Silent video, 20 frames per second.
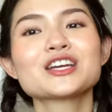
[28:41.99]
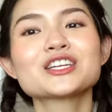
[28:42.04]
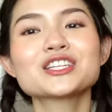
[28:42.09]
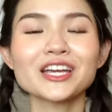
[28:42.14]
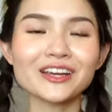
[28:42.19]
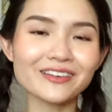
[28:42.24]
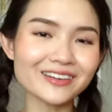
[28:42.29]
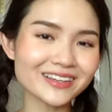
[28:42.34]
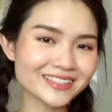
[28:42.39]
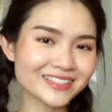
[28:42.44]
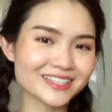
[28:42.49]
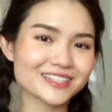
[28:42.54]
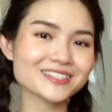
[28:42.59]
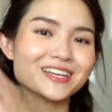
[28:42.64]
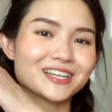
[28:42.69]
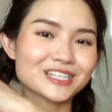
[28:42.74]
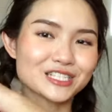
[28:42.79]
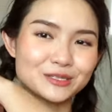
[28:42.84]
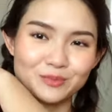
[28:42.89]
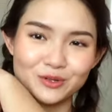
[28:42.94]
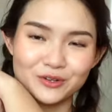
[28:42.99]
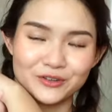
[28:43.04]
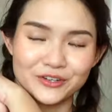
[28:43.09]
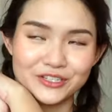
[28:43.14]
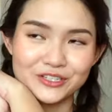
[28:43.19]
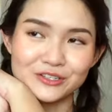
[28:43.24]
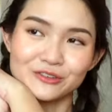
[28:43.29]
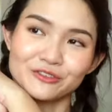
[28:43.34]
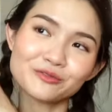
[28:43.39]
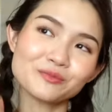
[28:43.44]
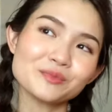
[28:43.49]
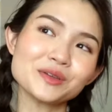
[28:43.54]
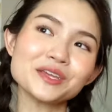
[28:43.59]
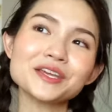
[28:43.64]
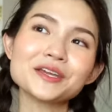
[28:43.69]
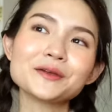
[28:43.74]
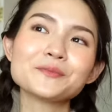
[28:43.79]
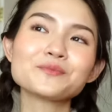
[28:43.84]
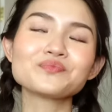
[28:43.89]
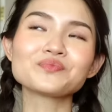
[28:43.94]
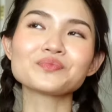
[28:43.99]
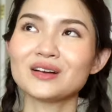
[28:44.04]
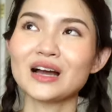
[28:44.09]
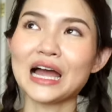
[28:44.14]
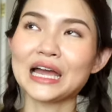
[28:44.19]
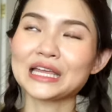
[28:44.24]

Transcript: sharing this experience with me.